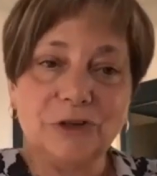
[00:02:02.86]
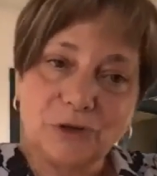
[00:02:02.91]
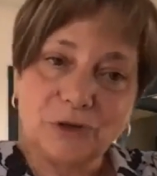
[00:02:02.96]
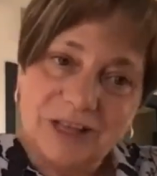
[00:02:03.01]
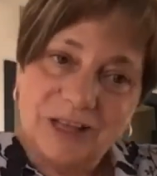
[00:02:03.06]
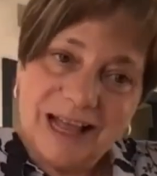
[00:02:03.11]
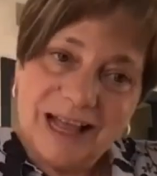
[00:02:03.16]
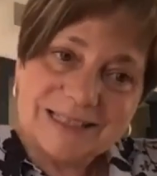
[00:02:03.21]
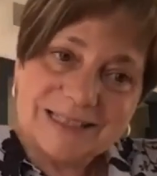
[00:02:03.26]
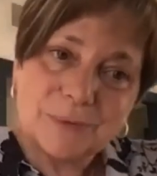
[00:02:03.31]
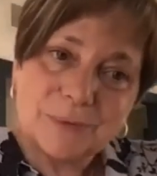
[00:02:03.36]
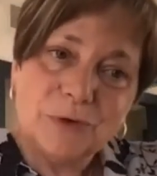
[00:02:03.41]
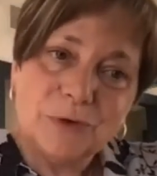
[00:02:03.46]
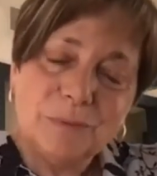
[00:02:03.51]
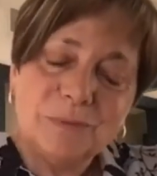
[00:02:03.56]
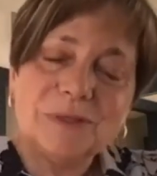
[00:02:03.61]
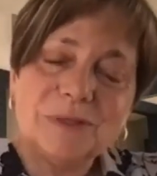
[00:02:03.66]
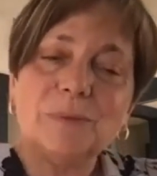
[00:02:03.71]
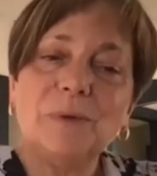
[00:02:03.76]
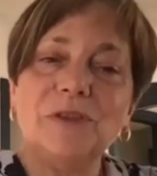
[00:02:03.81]
in your
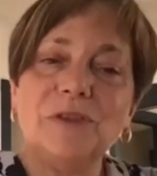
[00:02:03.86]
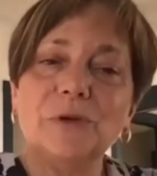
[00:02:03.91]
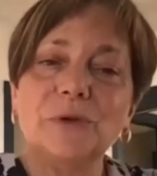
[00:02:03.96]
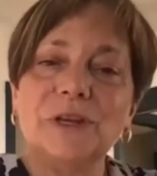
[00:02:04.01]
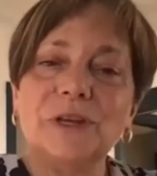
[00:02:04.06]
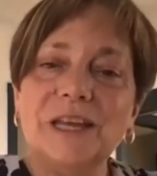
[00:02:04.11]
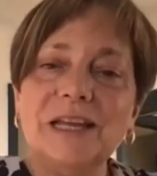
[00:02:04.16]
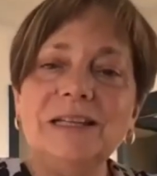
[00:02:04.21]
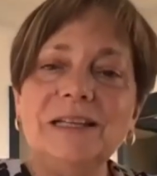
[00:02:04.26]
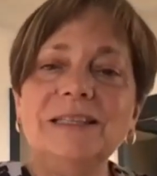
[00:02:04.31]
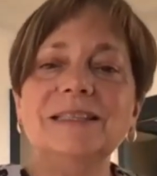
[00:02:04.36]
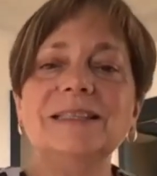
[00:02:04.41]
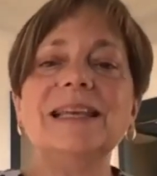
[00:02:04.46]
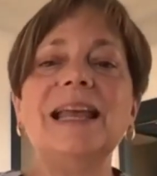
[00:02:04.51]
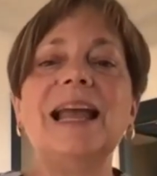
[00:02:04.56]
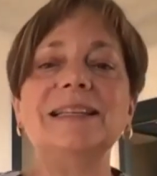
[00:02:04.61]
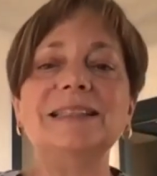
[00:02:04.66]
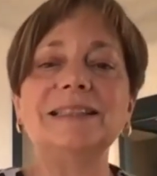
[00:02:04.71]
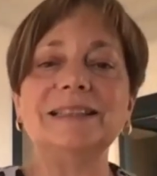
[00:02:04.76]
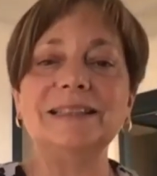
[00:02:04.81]
classrooms with your kids
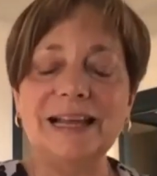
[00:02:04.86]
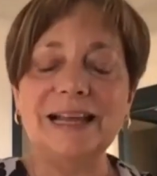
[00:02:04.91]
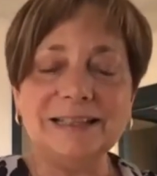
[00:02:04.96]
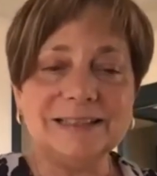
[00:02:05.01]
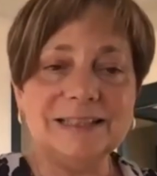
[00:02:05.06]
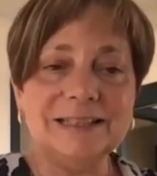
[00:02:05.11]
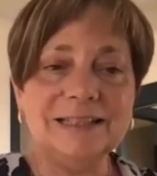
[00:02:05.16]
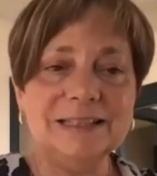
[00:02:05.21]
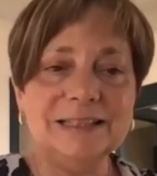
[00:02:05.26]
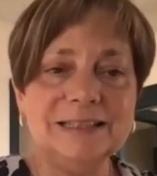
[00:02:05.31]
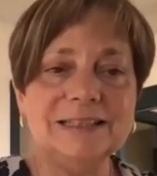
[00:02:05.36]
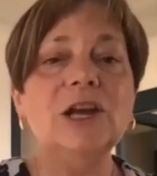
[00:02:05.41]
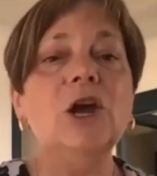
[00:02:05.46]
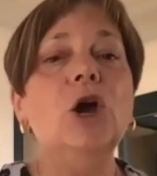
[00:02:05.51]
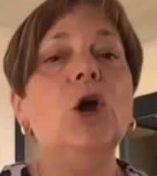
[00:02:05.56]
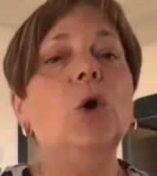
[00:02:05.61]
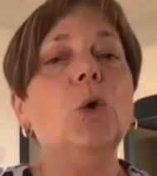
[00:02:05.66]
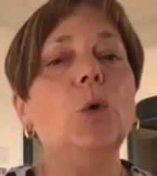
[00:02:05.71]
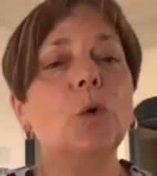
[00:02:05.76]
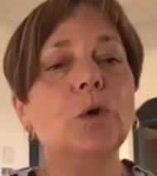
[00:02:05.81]
as lessons,
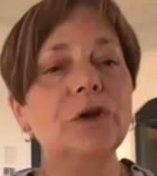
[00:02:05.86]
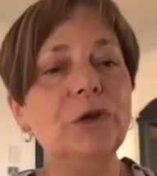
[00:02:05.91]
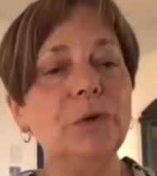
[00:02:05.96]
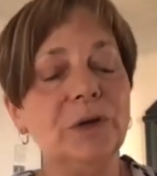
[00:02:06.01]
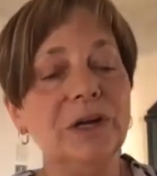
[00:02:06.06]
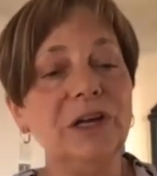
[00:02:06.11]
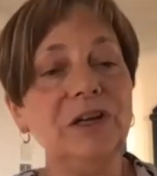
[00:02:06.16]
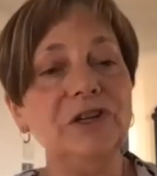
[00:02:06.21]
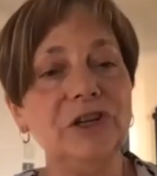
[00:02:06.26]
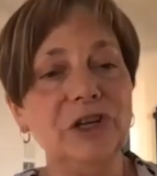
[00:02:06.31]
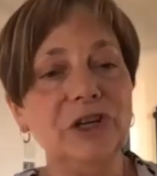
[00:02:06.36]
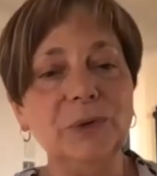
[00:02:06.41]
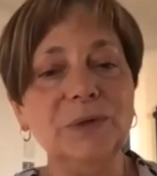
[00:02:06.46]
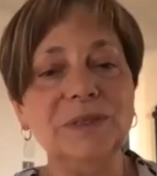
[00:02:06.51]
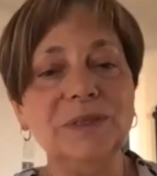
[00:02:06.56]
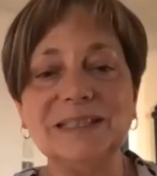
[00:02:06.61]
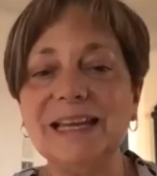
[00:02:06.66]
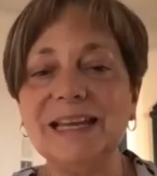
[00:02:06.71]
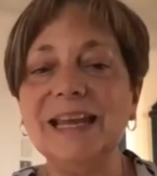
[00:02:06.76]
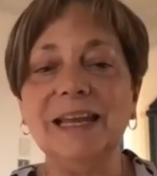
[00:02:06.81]
or you can
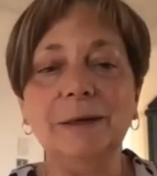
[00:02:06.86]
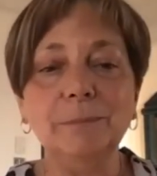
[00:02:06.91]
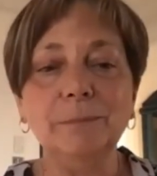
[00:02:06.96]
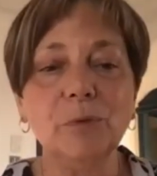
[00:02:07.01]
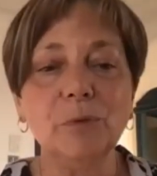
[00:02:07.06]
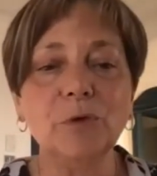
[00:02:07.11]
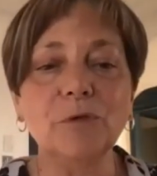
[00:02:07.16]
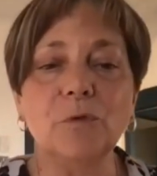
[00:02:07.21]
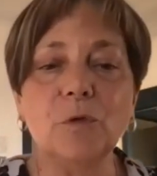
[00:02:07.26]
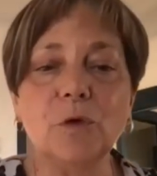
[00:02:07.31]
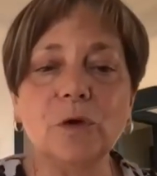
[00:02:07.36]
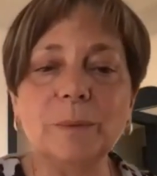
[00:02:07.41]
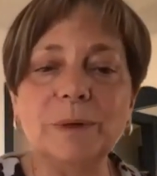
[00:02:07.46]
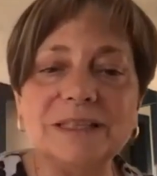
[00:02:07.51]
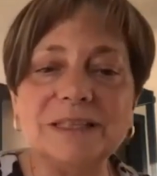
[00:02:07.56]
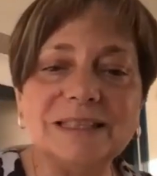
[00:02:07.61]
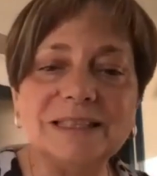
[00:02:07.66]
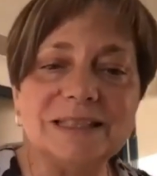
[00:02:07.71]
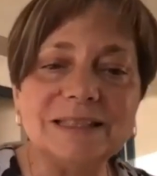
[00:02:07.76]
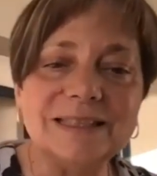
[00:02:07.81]
use in
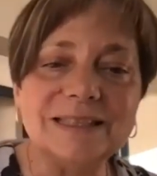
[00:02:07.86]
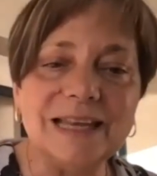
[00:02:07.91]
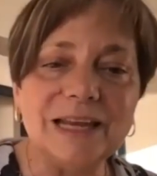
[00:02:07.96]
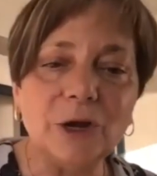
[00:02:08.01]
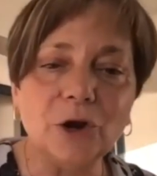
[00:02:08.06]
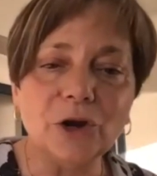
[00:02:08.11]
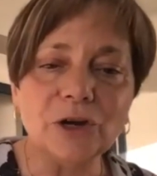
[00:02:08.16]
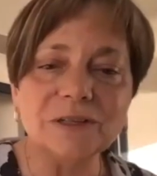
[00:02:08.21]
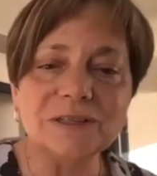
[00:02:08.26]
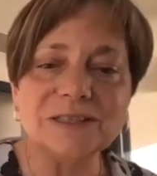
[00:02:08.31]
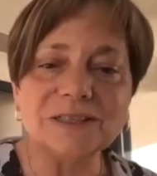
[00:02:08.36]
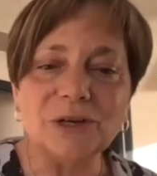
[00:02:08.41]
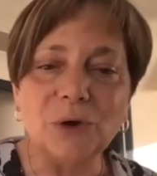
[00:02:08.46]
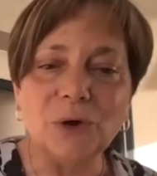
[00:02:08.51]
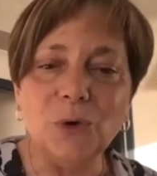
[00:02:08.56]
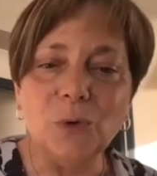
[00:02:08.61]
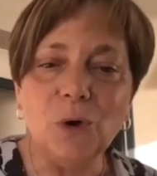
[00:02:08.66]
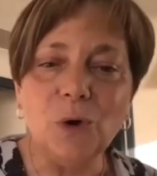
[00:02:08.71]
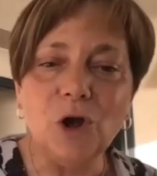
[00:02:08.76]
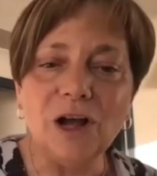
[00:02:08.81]
performances. They are
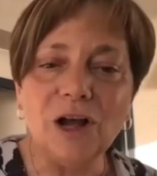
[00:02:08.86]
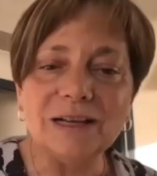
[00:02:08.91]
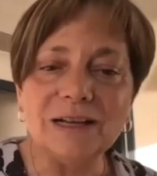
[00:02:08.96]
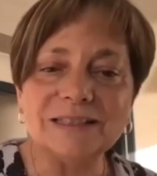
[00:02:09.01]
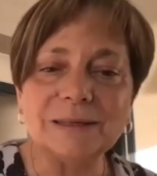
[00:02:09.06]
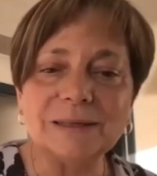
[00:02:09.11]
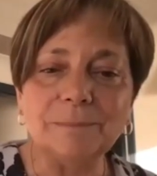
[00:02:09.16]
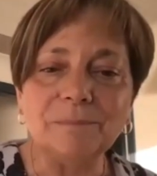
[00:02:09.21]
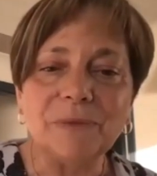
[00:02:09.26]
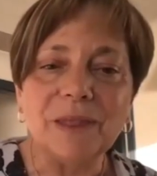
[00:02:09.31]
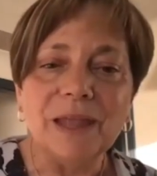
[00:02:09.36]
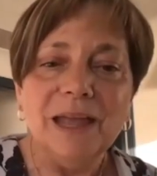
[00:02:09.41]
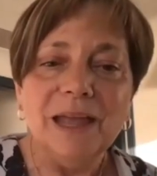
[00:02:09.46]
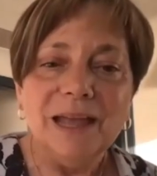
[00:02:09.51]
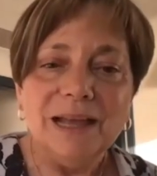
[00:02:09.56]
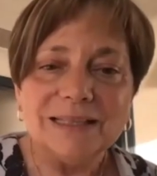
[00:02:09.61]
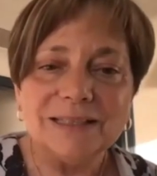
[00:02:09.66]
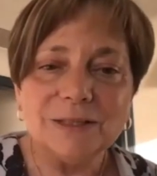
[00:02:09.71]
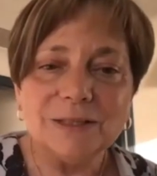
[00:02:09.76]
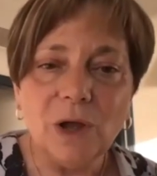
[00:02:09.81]
so awesome.
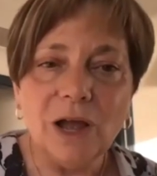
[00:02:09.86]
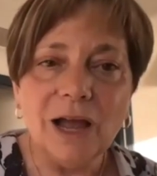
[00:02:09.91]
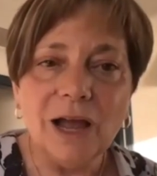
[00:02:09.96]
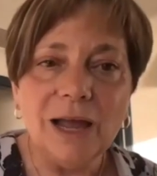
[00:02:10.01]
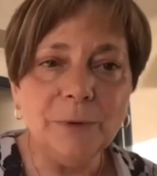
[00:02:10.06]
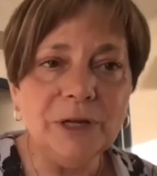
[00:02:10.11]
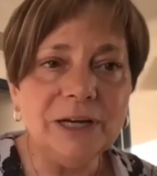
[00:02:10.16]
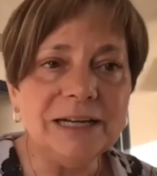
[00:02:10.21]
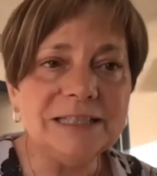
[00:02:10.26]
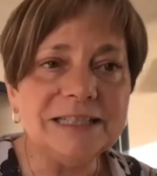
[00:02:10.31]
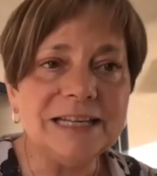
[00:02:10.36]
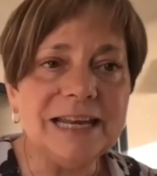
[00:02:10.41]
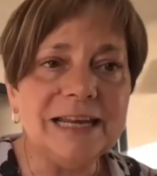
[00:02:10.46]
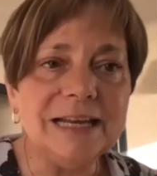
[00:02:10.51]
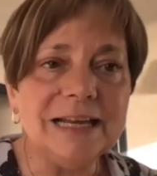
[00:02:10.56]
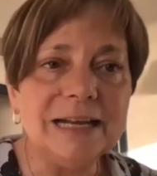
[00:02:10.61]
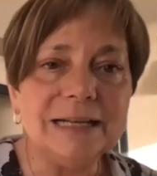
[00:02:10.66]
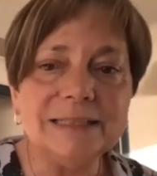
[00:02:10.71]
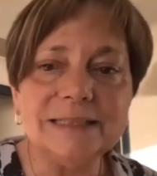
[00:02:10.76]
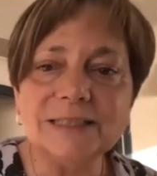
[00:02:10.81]
So I'm going to
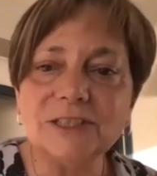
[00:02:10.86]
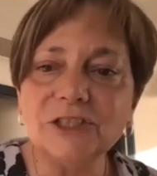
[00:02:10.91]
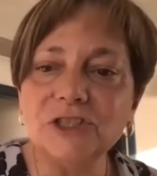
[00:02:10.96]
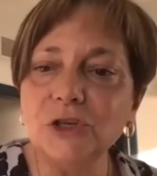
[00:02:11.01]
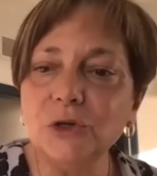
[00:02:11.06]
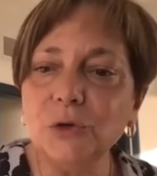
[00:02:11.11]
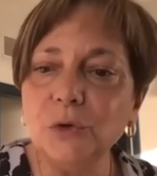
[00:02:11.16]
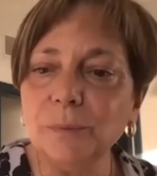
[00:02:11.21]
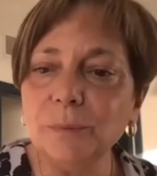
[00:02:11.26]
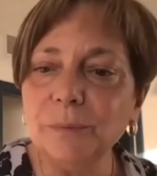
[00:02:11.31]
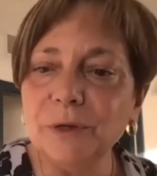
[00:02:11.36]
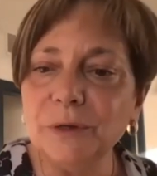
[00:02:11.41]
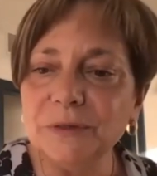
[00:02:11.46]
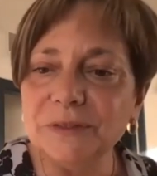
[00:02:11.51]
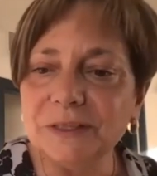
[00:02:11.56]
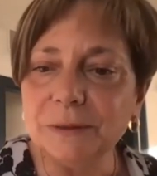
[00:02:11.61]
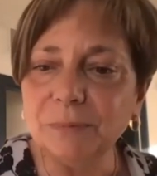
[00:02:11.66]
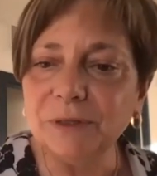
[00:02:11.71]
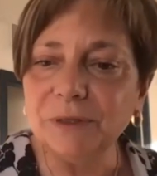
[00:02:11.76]
take us to Music